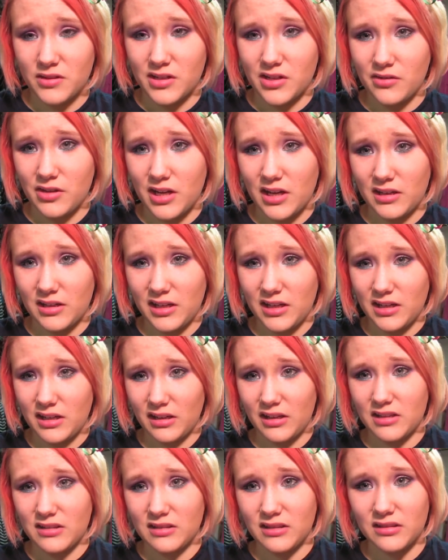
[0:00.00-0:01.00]
and you can't eat it
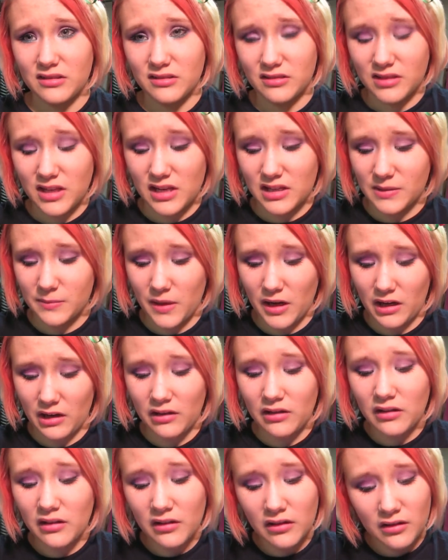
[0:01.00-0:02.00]
because it tastes bad.
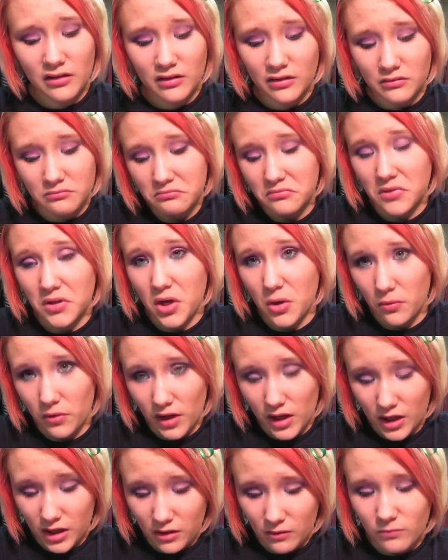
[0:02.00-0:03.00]
No
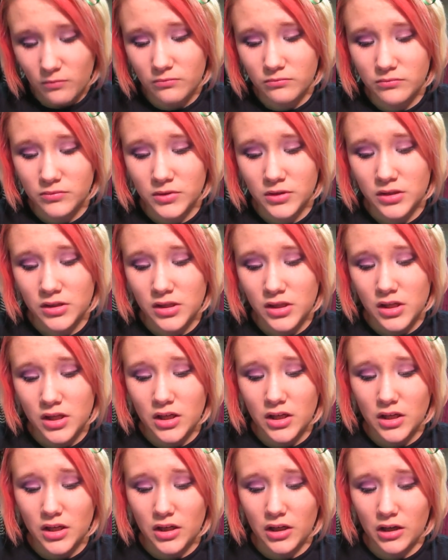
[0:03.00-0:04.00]
thank you.
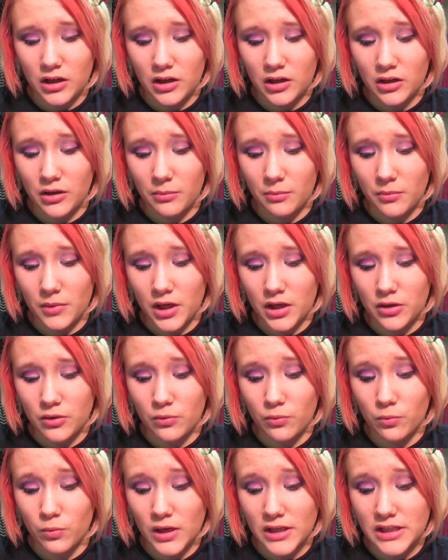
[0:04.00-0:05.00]

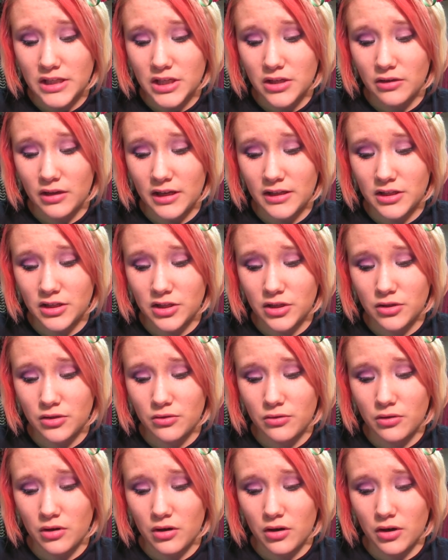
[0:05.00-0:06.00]
What do you like to
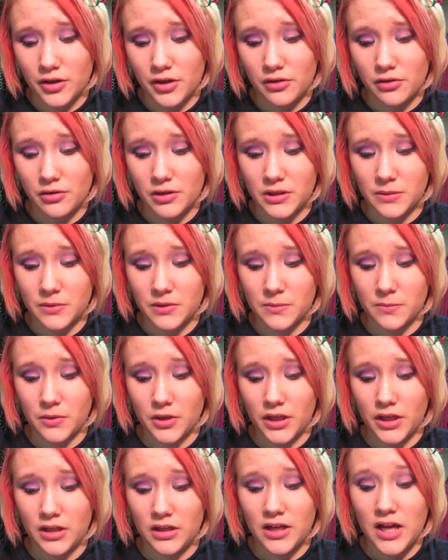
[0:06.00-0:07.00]
do on your Christmas
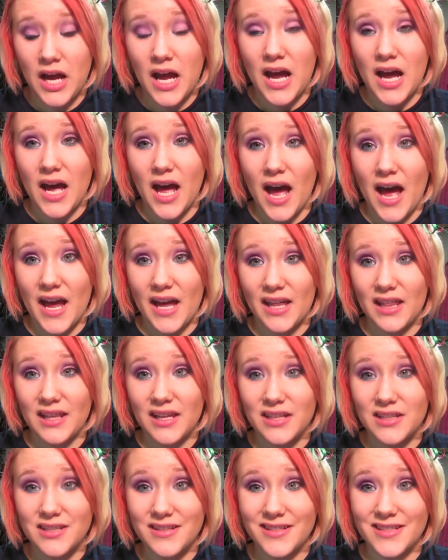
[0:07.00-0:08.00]
break? I
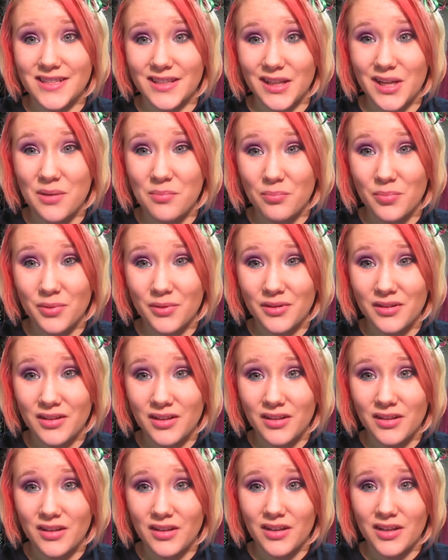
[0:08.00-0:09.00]
like to sleep
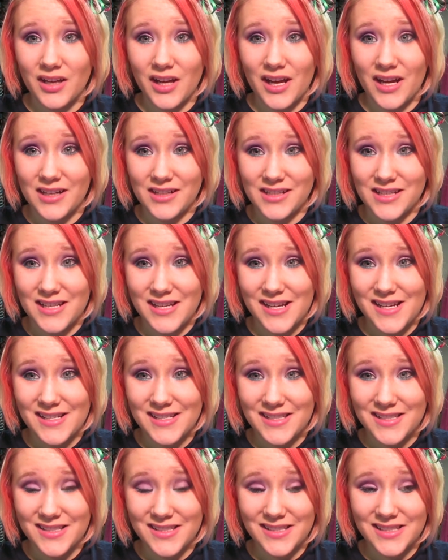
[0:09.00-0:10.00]
and
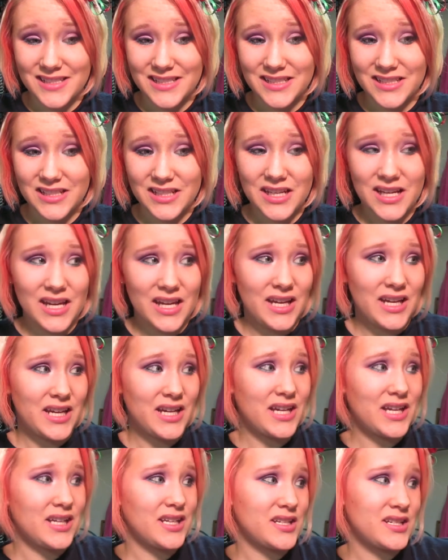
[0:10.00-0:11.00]
eat
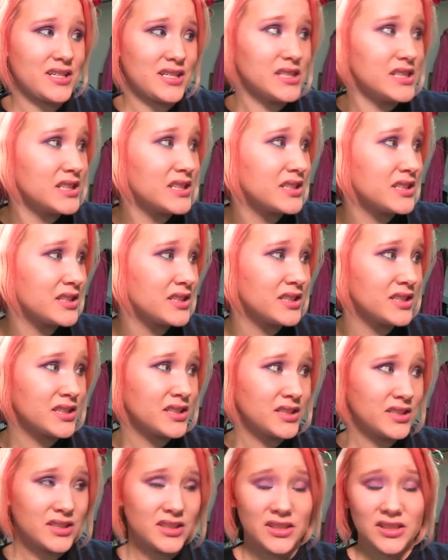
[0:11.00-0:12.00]
and
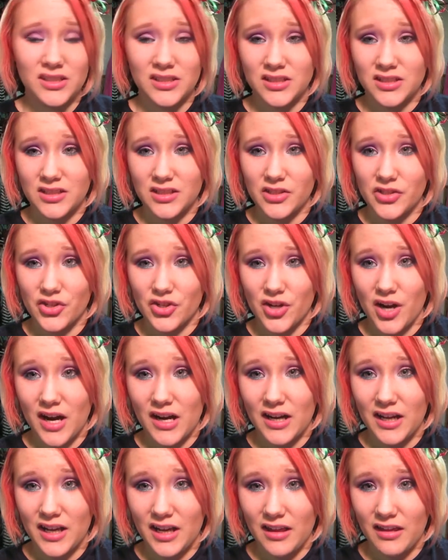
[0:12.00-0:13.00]
try
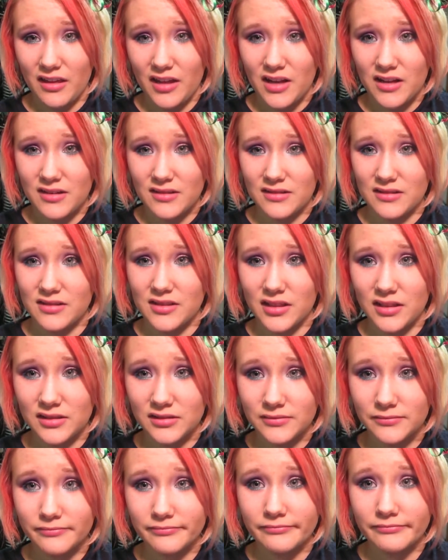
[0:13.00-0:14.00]
to get things
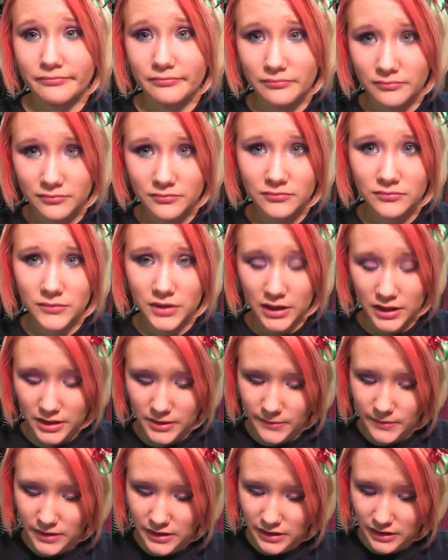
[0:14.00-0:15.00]
done.
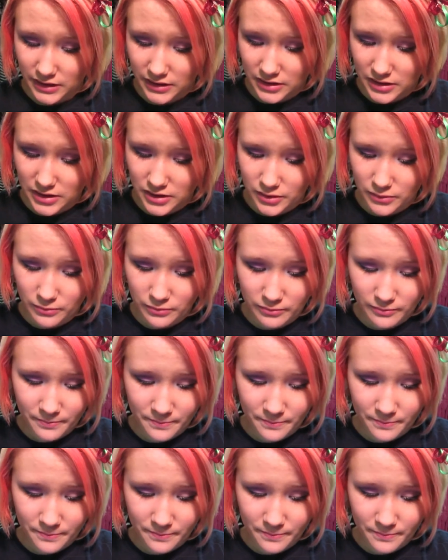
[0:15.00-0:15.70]
That's what I like to do.